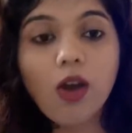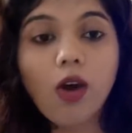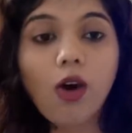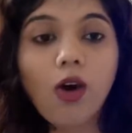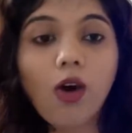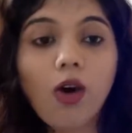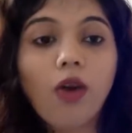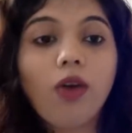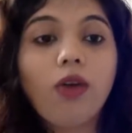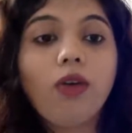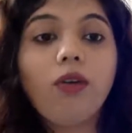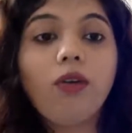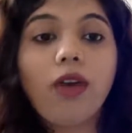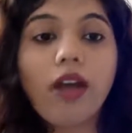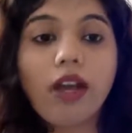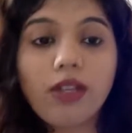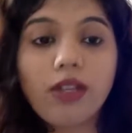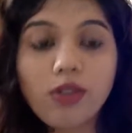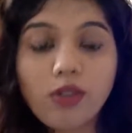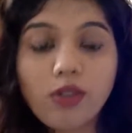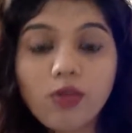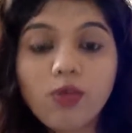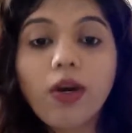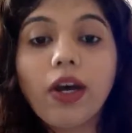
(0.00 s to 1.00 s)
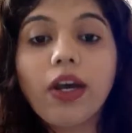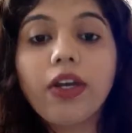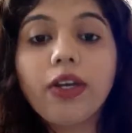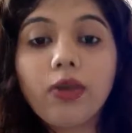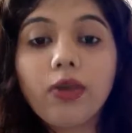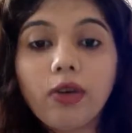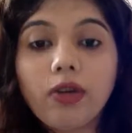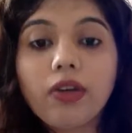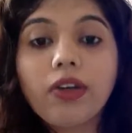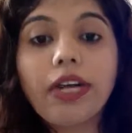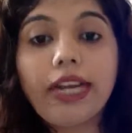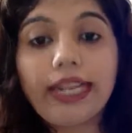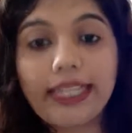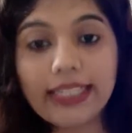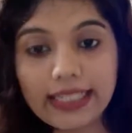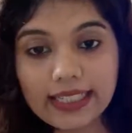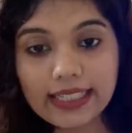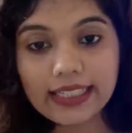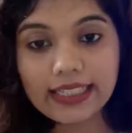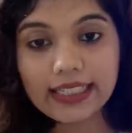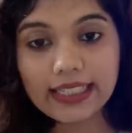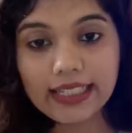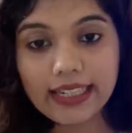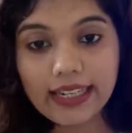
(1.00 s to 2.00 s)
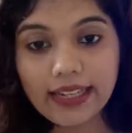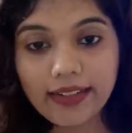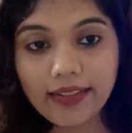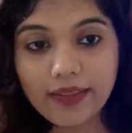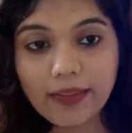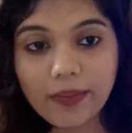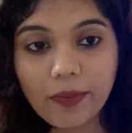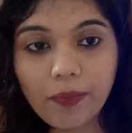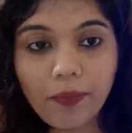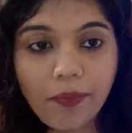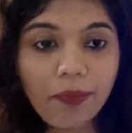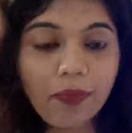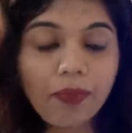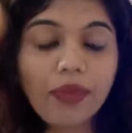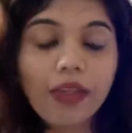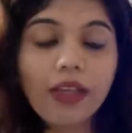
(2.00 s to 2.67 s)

or as to why you're writing this letter.